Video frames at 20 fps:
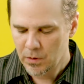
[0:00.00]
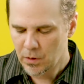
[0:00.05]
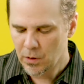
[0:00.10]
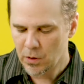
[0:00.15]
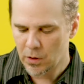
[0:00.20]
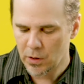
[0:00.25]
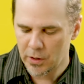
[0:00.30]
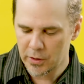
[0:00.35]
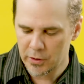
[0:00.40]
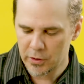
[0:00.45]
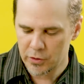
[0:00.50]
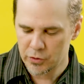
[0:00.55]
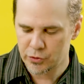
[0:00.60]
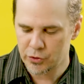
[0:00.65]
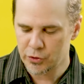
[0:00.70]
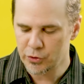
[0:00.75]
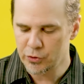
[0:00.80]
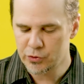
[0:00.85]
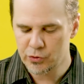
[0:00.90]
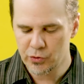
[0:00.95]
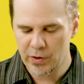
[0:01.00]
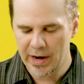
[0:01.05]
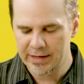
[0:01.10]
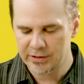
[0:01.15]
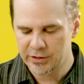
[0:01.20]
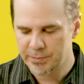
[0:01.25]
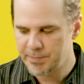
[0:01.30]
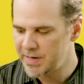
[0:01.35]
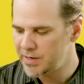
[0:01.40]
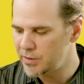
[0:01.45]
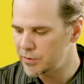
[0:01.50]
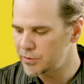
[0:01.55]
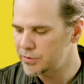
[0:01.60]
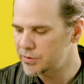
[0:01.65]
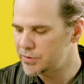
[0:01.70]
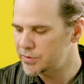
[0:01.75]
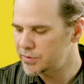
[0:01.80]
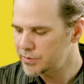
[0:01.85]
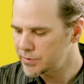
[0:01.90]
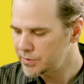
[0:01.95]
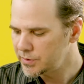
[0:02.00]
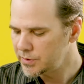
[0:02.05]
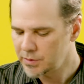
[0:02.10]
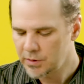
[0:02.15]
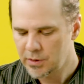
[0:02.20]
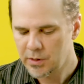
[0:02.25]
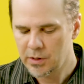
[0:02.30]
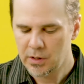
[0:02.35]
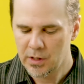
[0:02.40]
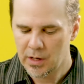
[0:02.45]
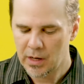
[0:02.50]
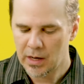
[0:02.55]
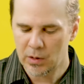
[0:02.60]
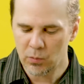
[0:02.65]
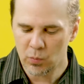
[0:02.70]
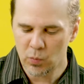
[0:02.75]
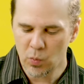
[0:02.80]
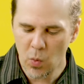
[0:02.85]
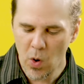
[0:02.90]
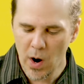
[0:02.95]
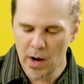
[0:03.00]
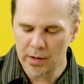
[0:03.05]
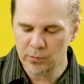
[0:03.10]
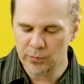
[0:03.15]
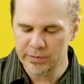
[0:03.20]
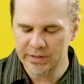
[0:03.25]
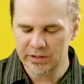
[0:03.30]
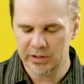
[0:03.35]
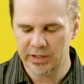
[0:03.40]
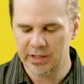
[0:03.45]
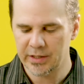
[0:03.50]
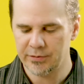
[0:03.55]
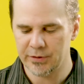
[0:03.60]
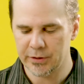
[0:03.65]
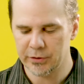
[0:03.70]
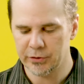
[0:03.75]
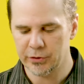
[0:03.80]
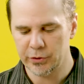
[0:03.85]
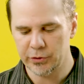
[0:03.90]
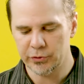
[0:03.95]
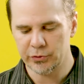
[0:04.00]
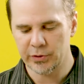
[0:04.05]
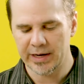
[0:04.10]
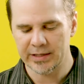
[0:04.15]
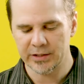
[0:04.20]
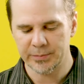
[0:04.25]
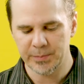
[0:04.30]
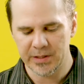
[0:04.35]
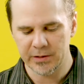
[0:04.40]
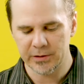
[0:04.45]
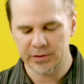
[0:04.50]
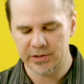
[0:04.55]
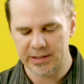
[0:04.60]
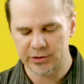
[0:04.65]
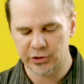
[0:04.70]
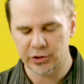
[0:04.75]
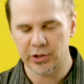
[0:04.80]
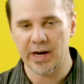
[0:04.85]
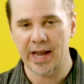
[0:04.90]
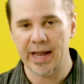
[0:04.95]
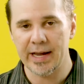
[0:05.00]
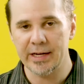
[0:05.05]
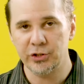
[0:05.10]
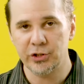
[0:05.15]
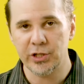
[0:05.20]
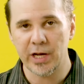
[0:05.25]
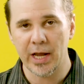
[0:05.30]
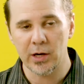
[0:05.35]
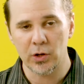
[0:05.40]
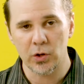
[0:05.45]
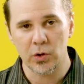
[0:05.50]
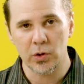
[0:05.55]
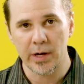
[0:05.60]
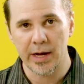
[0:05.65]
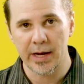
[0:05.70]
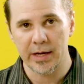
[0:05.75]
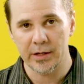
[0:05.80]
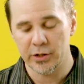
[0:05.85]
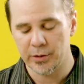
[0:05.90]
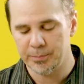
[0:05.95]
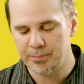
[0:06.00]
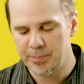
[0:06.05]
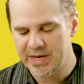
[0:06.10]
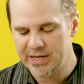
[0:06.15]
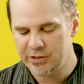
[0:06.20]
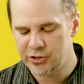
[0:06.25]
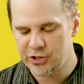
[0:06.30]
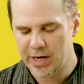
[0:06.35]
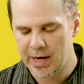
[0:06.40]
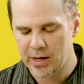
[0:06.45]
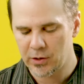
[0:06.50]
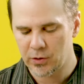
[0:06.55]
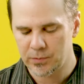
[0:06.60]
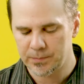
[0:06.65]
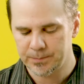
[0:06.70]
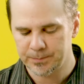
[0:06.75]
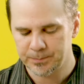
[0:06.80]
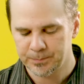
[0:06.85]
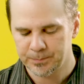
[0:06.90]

are two transmitters and one receiver. Two transmitters, that's your A channel and your B channel.